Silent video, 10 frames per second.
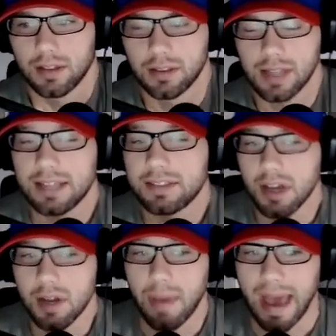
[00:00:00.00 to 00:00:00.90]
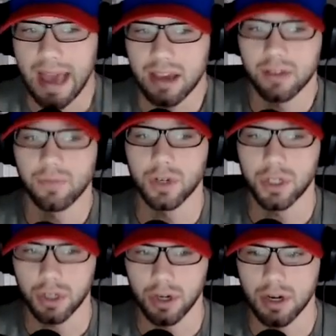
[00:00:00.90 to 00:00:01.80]
Lots to unpack for
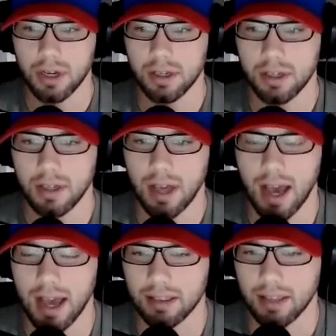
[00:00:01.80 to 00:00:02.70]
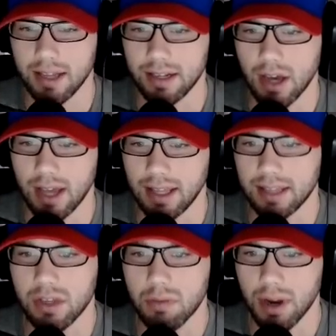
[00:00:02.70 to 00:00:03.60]
sure. I know, I like
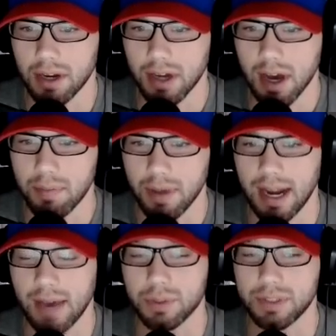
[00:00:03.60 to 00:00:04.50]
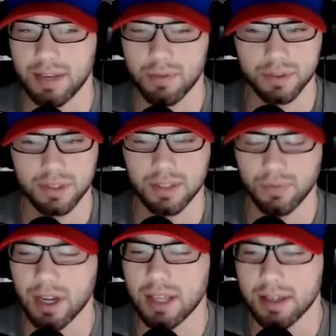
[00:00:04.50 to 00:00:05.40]
that you brought it up, and it's
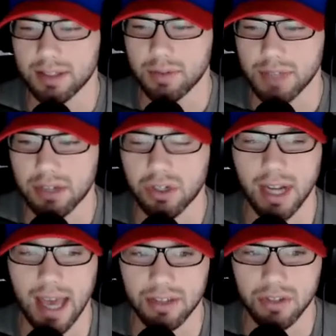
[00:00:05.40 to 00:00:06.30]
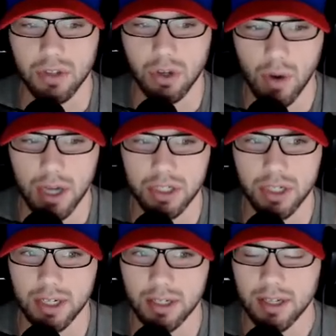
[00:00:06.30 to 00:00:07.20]
funny because I was actually going to ask you the
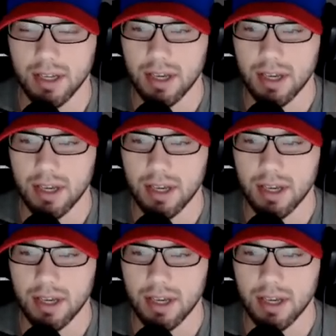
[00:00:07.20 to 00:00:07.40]
question.